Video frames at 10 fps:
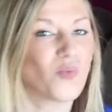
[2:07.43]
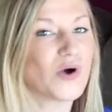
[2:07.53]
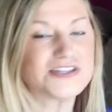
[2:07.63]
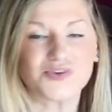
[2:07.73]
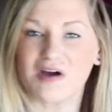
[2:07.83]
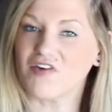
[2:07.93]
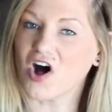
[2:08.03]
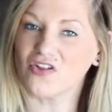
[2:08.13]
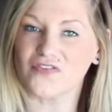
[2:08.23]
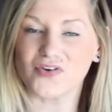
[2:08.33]
Once you have
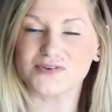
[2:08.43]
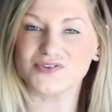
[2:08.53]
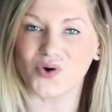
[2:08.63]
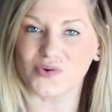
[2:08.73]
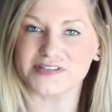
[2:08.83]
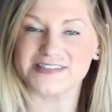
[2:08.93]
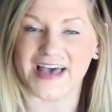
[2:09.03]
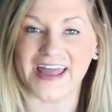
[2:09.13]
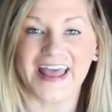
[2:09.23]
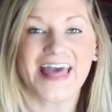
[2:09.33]
all of those goals
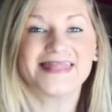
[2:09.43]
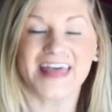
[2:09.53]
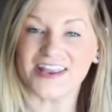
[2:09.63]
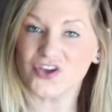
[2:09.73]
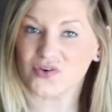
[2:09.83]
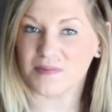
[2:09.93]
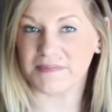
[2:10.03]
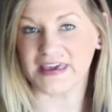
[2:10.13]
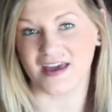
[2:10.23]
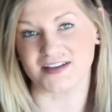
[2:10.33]
set, then you can
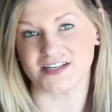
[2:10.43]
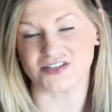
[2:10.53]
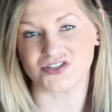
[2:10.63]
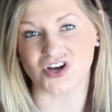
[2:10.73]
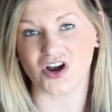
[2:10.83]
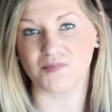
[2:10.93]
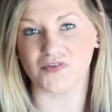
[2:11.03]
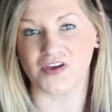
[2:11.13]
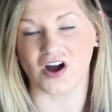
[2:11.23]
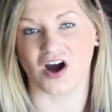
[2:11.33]
begin to start
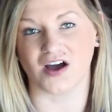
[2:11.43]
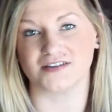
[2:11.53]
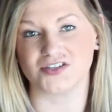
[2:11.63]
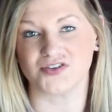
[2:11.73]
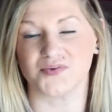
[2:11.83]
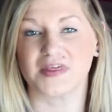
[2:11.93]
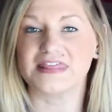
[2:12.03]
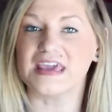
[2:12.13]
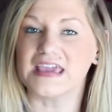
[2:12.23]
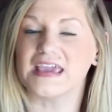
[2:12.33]
moving on to
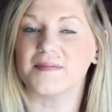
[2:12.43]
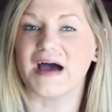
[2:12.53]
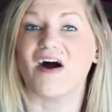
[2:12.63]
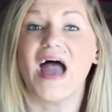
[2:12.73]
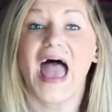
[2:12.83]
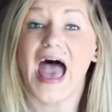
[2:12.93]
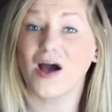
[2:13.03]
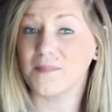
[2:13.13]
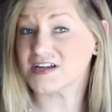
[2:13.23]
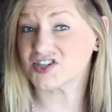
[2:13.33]
thinking about
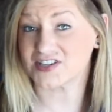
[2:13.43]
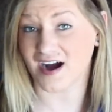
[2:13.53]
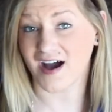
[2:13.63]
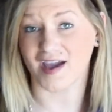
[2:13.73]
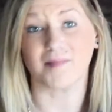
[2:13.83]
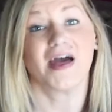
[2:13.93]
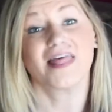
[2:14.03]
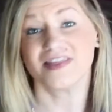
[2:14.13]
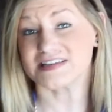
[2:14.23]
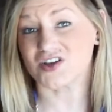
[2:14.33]
how much time
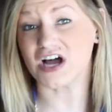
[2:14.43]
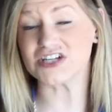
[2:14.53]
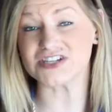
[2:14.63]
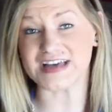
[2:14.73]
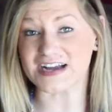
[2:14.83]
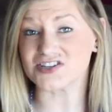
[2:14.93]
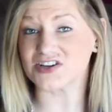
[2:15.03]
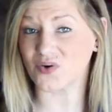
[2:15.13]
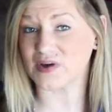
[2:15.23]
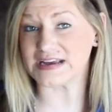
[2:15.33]
this launch is
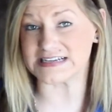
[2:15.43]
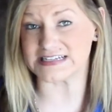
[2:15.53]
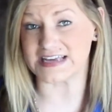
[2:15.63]
actually going to